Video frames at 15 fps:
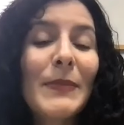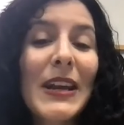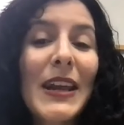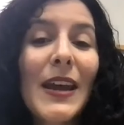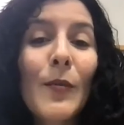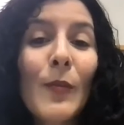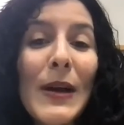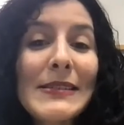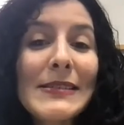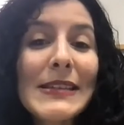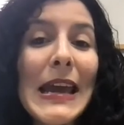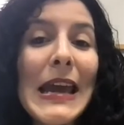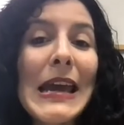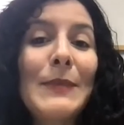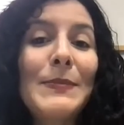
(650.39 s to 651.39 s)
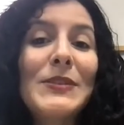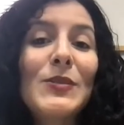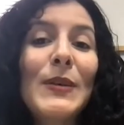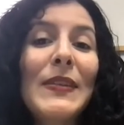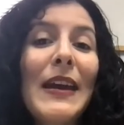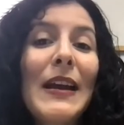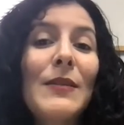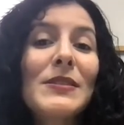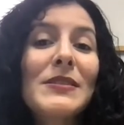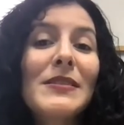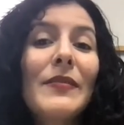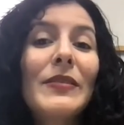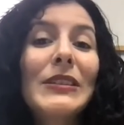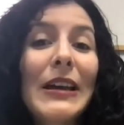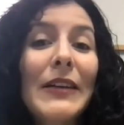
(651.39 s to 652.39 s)
Monday and Wednesday between the hours
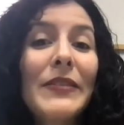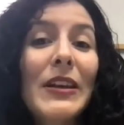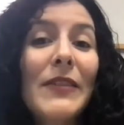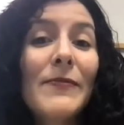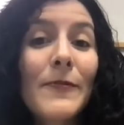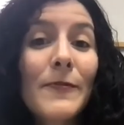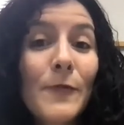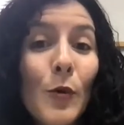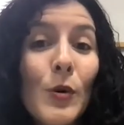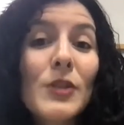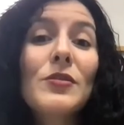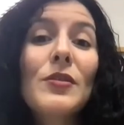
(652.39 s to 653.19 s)
of 11 and 4.